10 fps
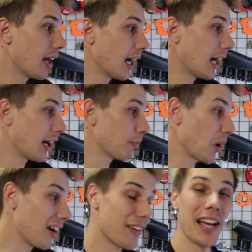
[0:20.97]

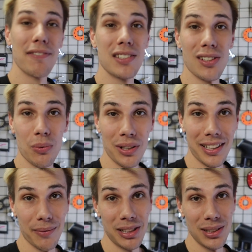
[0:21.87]
I have someone
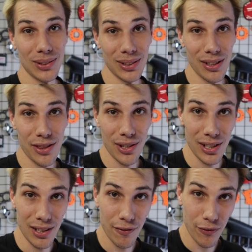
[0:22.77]
coming to look at the
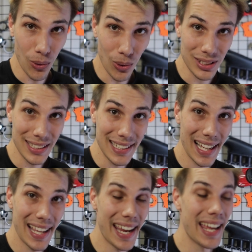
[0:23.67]
34
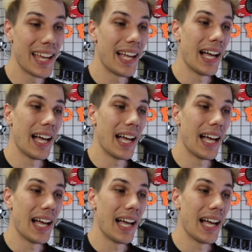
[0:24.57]
today.